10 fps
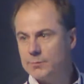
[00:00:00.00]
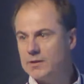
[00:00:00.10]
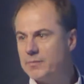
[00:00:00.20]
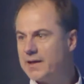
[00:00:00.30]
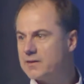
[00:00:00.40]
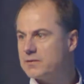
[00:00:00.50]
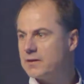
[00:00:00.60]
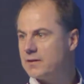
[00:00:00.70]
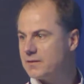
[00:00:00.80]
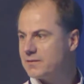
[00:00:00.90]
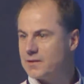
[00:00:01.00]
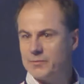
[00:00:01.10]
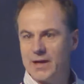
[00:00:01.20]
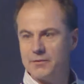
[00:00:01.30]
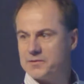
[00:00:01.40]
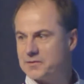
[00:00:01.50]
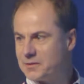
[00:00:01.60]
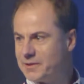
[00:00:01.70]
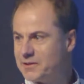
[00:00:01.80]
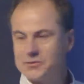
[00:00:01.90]
them in bags thinking that somehow this is
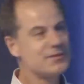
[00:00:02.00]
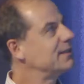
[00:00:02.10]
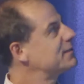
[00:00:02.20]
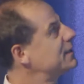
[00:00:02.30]
going to be interesting